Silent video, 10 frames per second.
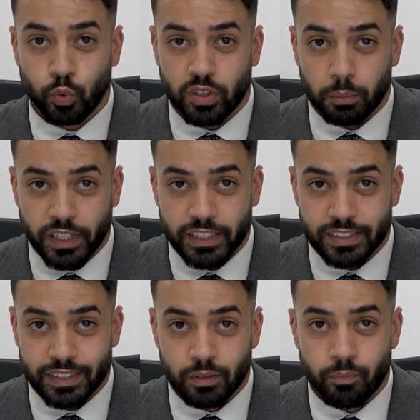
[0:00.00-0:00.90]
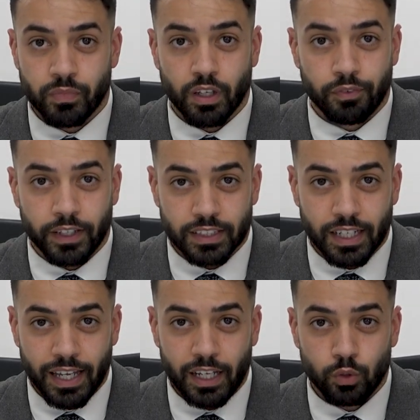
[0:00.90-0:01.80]
was updated, affecting
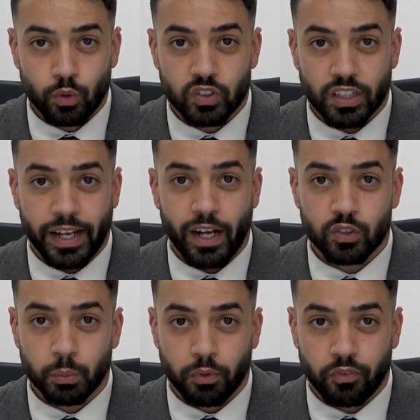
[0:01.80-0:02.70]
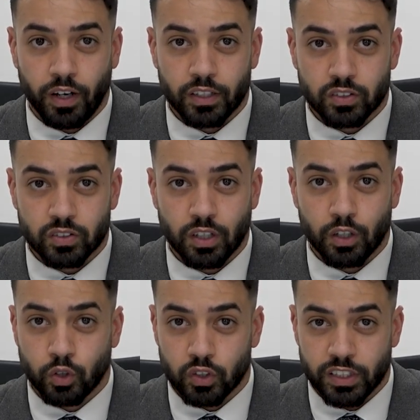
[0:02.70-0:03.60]
landlords and housing providers
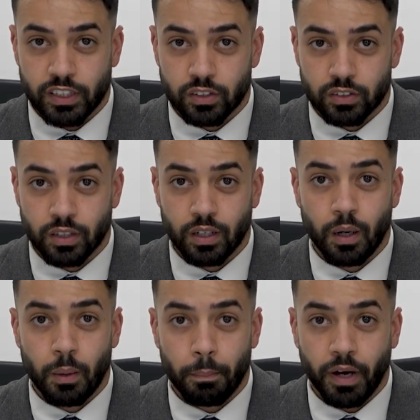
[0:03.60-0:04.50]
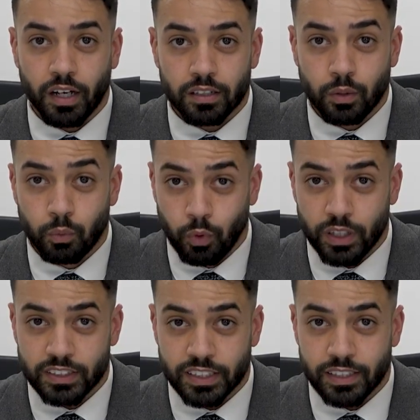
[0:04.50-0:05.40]
across England. But
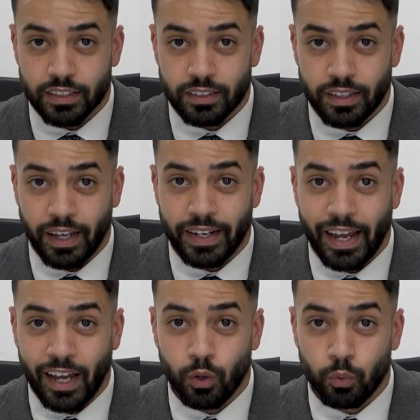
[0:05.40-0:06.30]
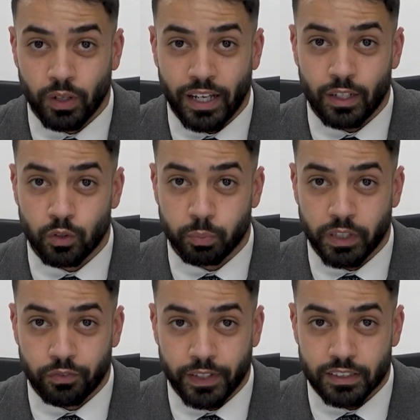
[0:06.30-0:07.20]
what is it and how will landlords be
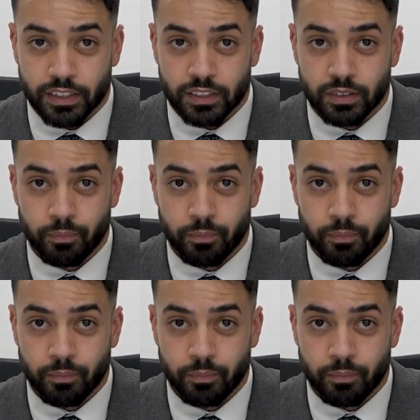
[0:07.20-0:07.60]
affected?